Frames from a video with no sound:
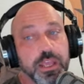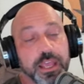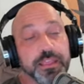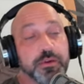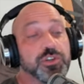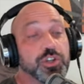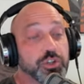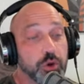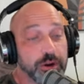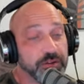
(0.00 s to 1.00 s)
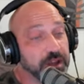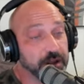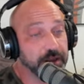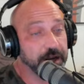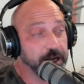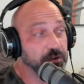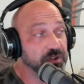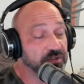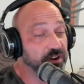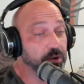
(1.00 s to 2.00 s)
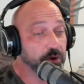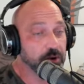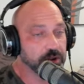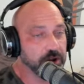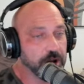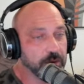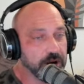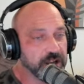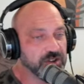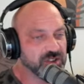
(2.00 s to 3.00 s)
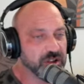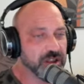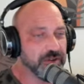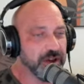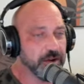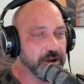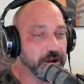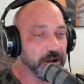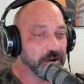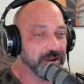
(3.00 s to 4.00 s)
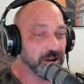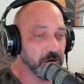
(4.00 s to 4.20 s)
And there was a store out there that I used to frequent all the time when I used to live out in